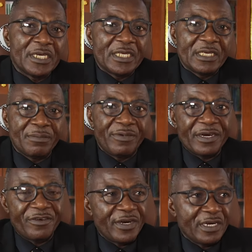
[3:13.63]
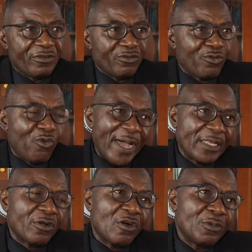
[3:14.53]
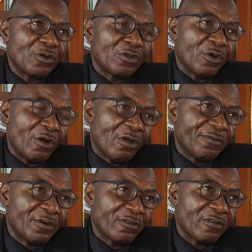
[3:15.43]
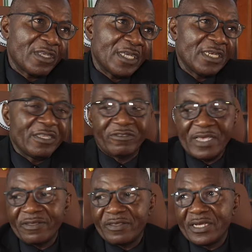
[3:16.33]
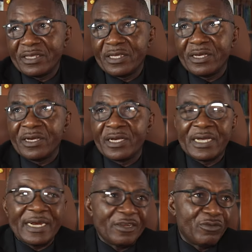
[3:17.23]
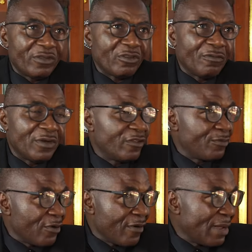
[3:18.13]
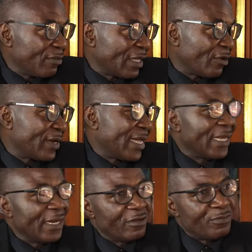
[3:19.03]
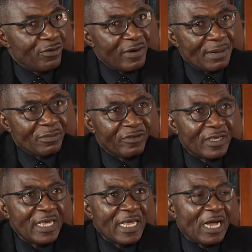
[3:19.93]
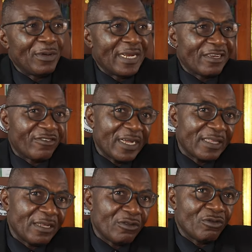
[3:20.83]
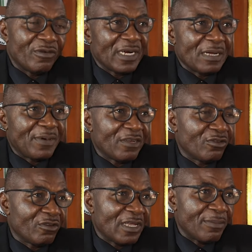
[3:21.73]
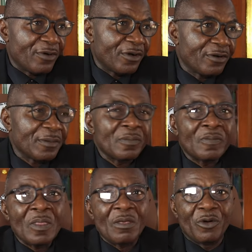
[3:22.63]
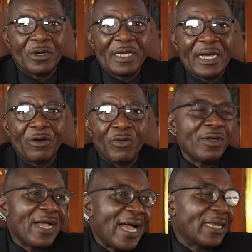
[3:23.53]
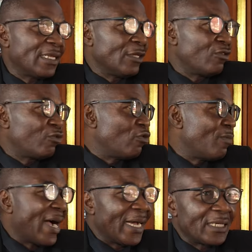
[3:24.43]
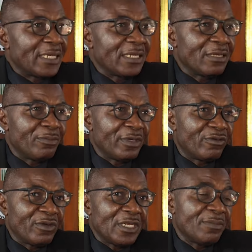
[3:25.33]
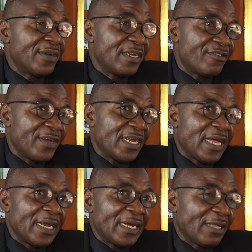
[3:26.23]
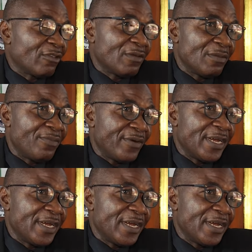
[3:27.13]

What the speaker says: The brain drain is quite common to all of us, in the sense that graduates of these programs and other health programs have been attracted to greener pastures abroad. But we had a two-batched between the brain drain and that of the